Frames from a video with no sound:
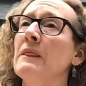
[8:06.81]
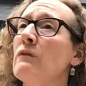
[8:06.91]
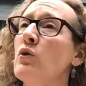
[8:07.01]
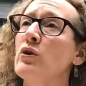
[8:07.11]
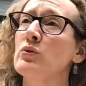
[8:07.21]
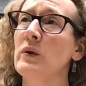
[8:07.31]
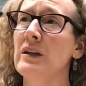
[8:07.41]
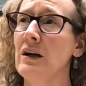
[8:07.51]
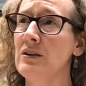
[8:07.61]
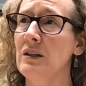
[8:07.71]
Now, of course,
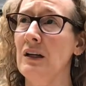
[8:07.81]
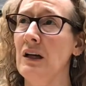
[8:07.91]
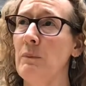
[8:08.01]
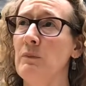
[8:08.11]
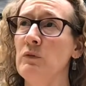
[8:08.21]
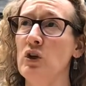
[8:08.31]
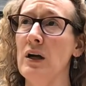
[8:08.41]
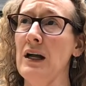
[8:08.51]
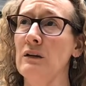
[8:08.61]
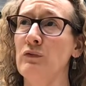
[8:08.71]
when they're standing up, you're
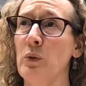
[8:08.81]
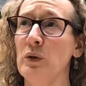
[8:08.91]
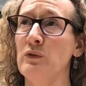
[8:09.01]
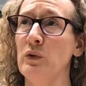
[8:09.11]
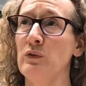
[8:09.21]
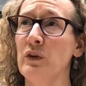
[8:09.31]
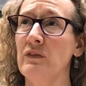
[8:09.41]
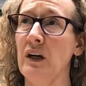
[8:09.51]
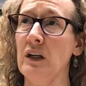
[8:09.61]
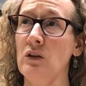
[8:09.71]
not in forward fold for
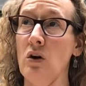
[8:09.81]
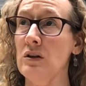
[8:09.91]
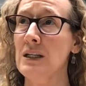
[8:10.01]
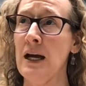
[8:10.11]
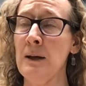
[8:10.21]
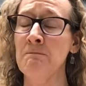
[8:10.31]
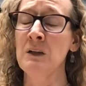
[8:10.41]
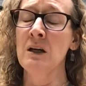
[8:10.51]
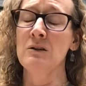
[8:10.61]
a very long time.